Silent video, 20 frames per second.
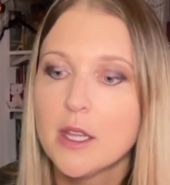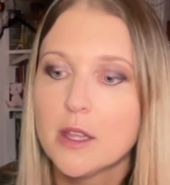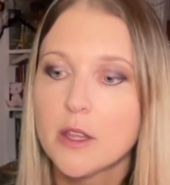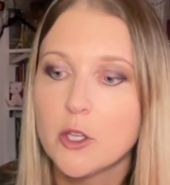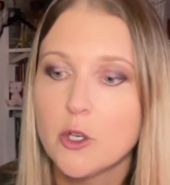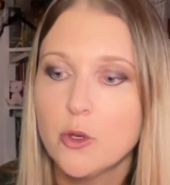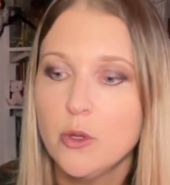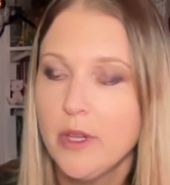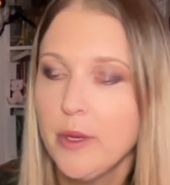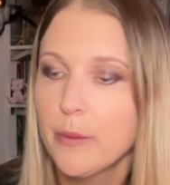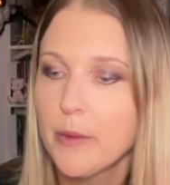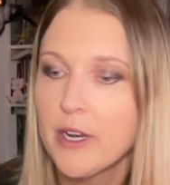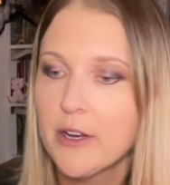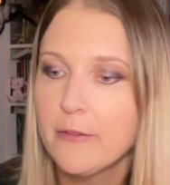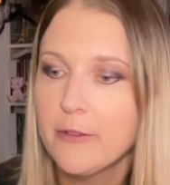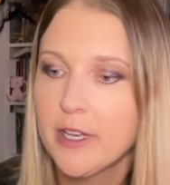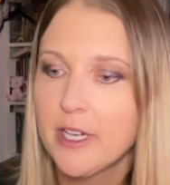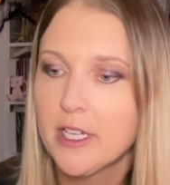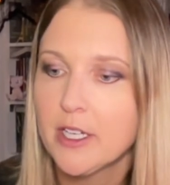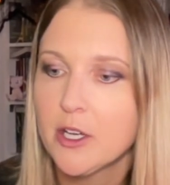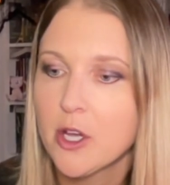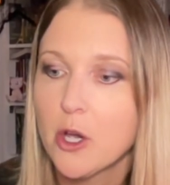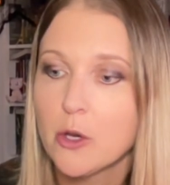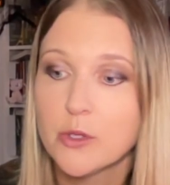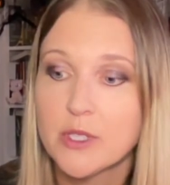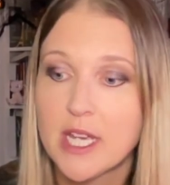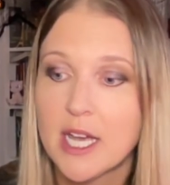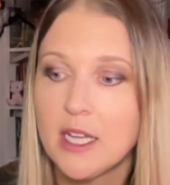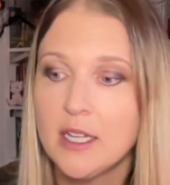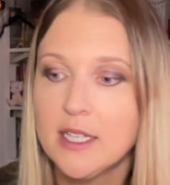The newly renovated
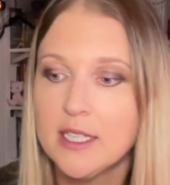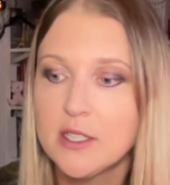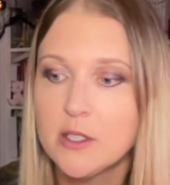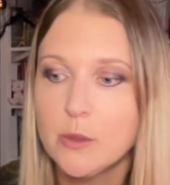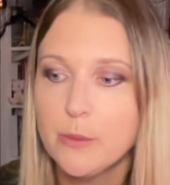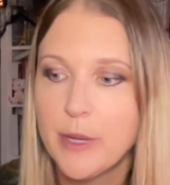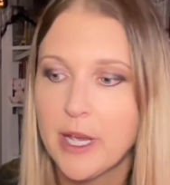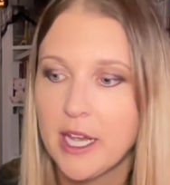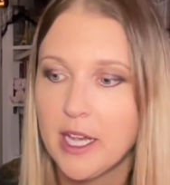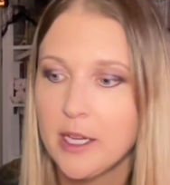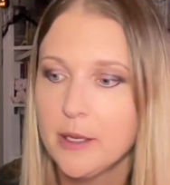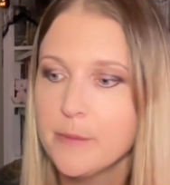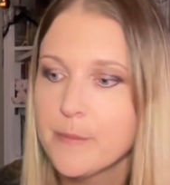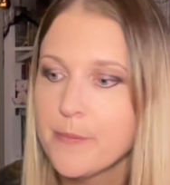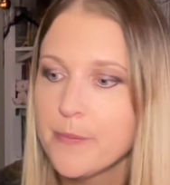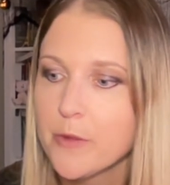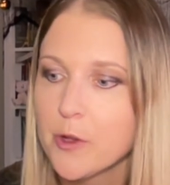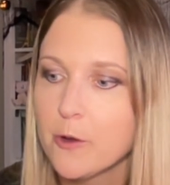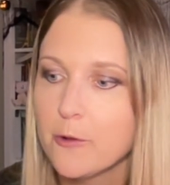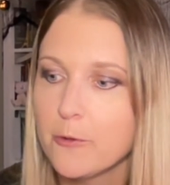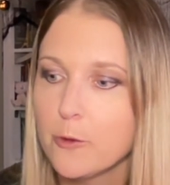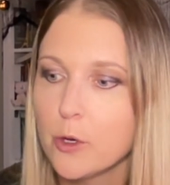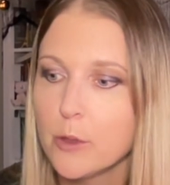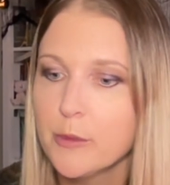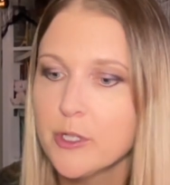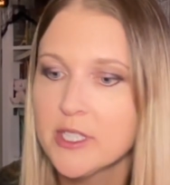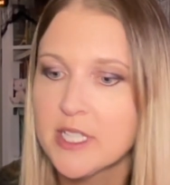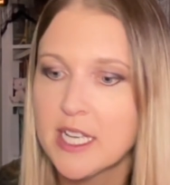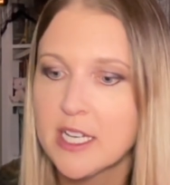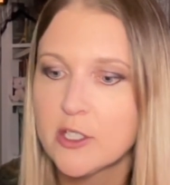Hotel Les Sommets, a
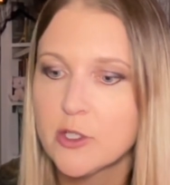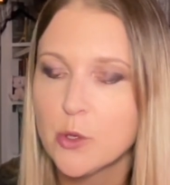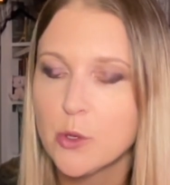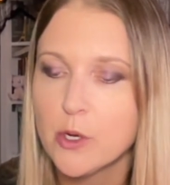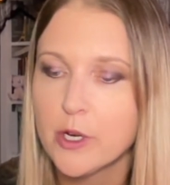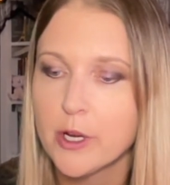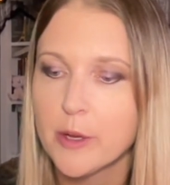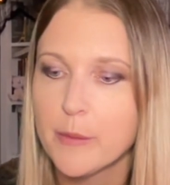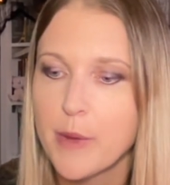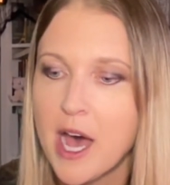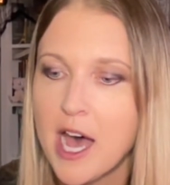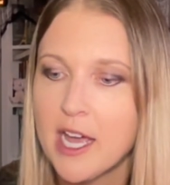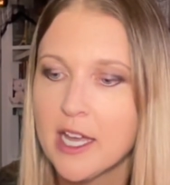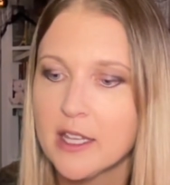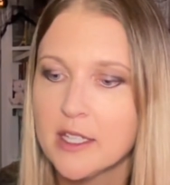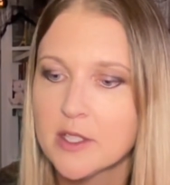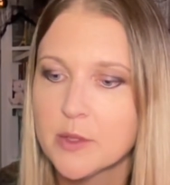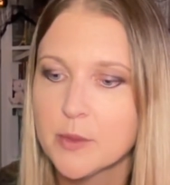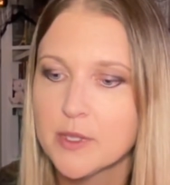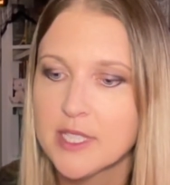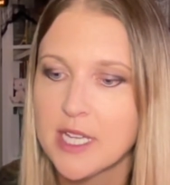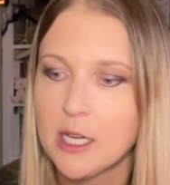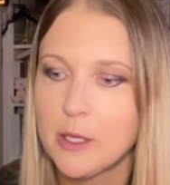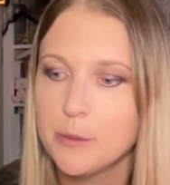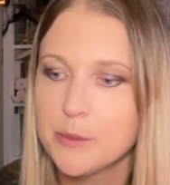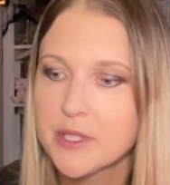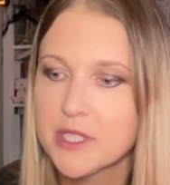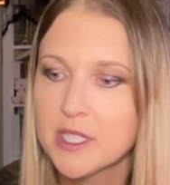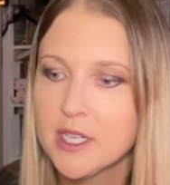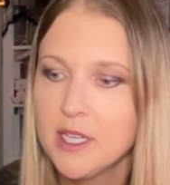former sanatorium high in the Swiss
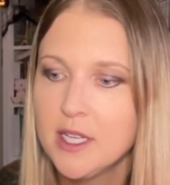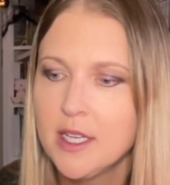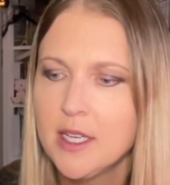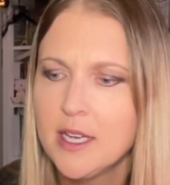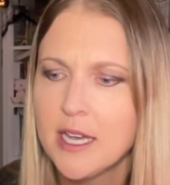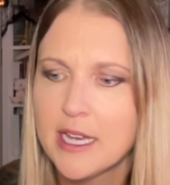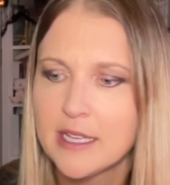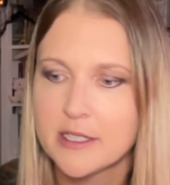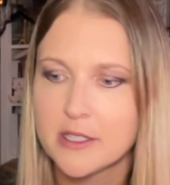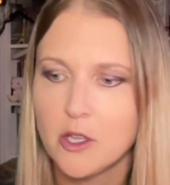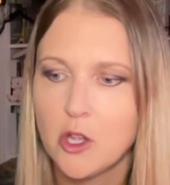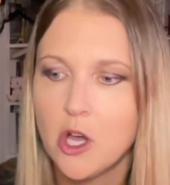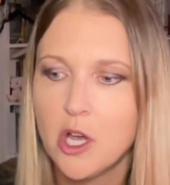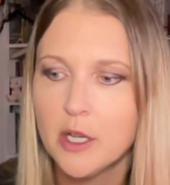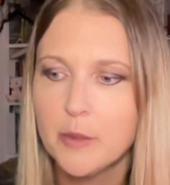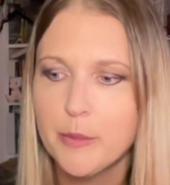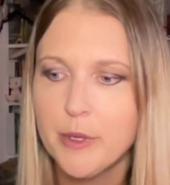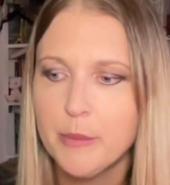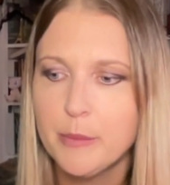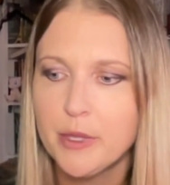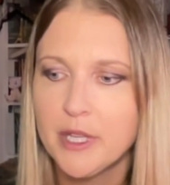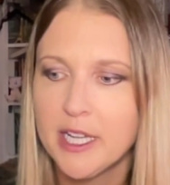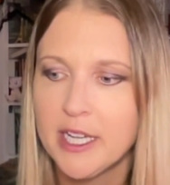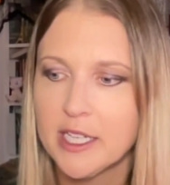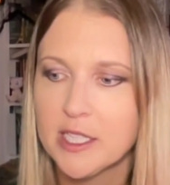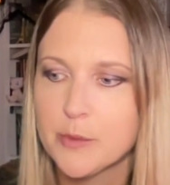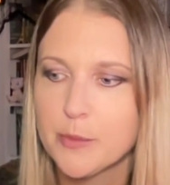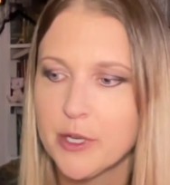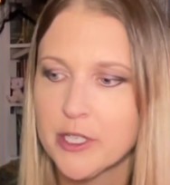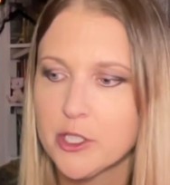Alps, has long been
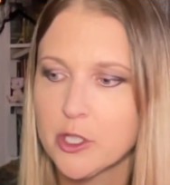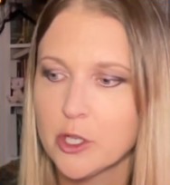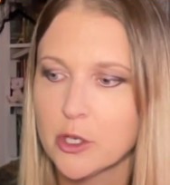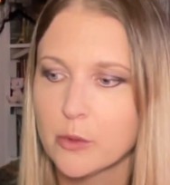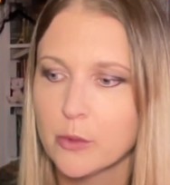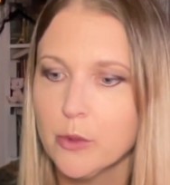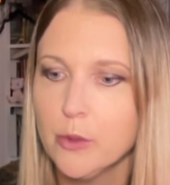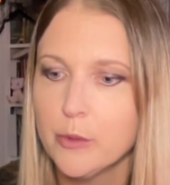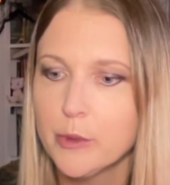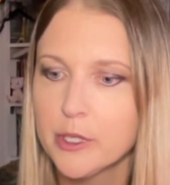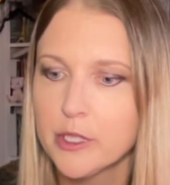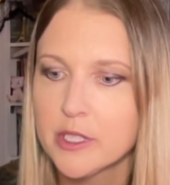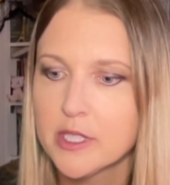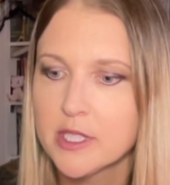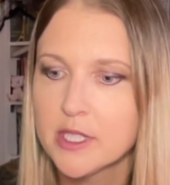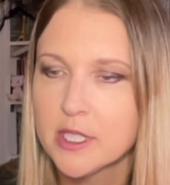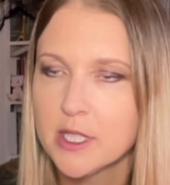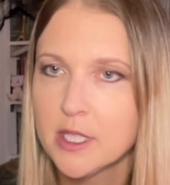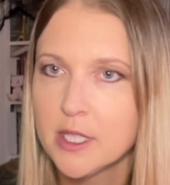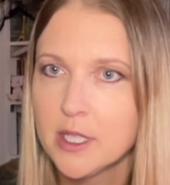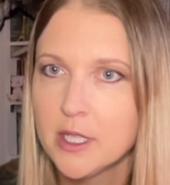plagued by dark rumors.